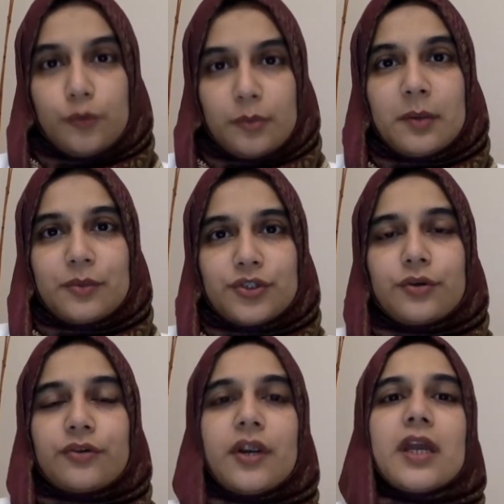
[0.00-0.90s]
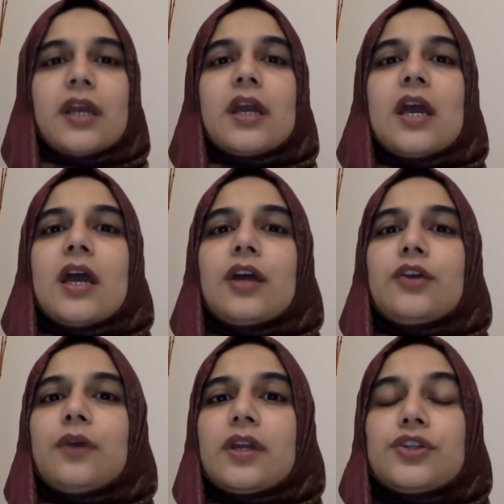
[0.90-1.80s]
premature graying.
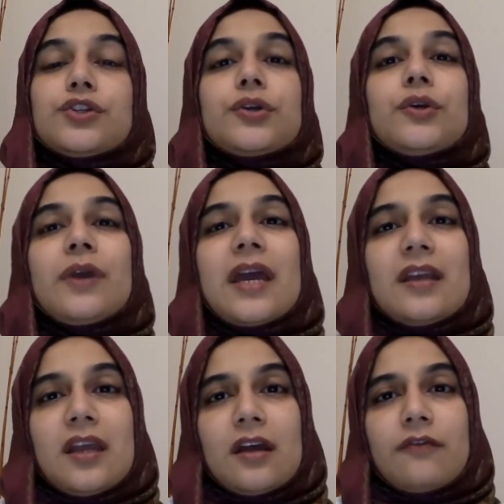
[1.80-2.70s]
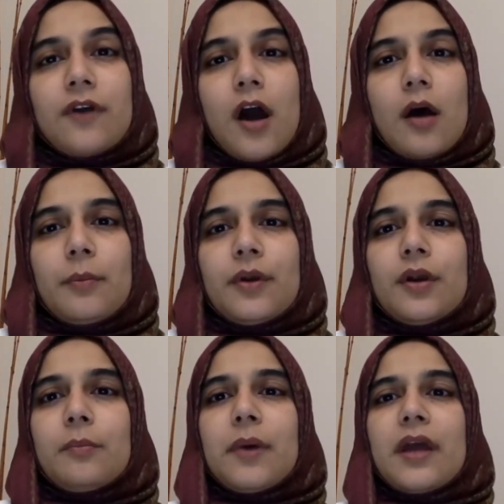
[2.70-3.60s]
You can ensure you get enough
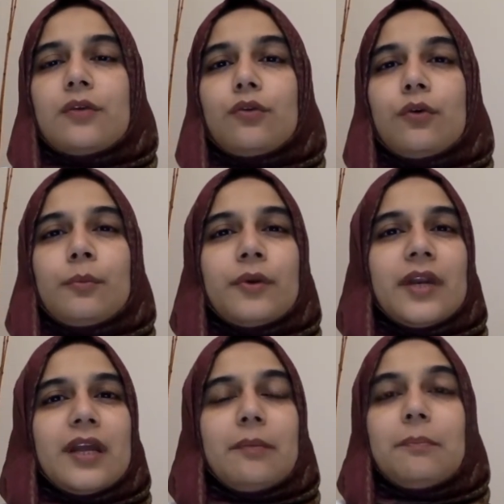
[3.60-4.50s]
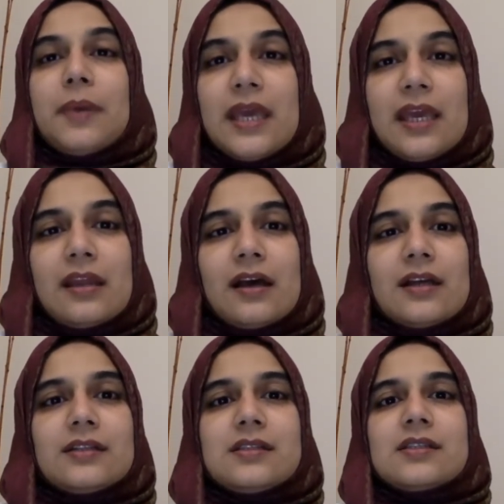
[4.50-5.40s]
copper by incorporating
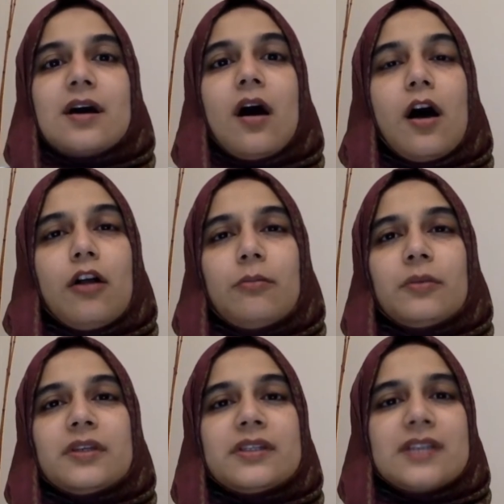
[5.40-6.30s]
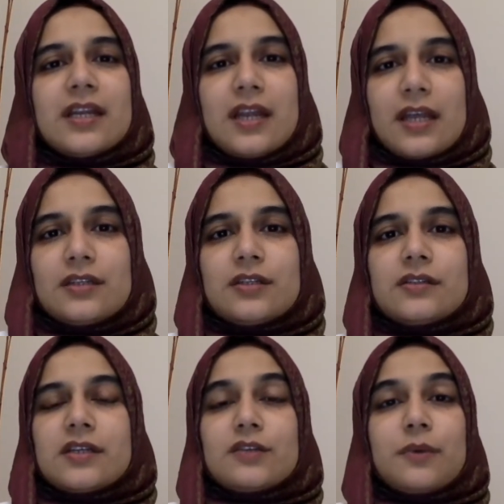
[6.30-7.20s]
peanuts, almonds, and
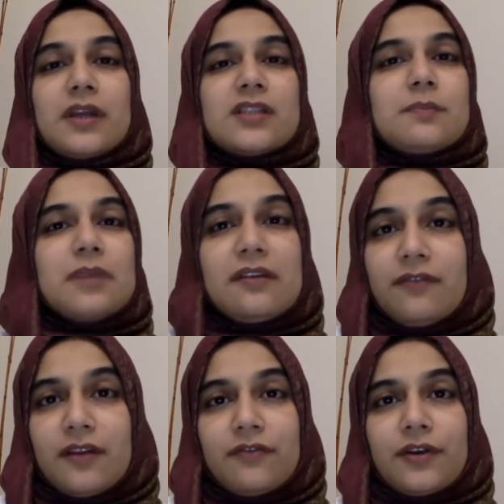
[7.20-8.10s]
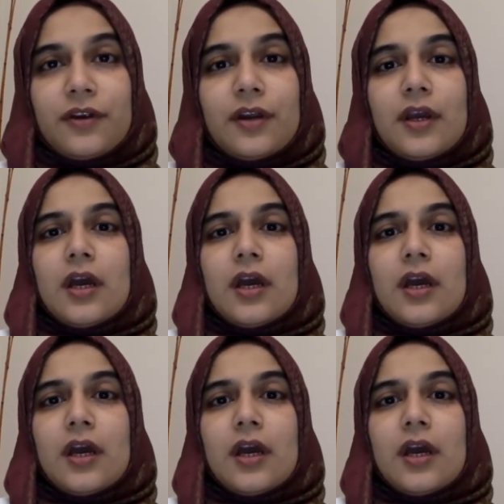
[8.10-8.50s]
lentils, as well as beef liver,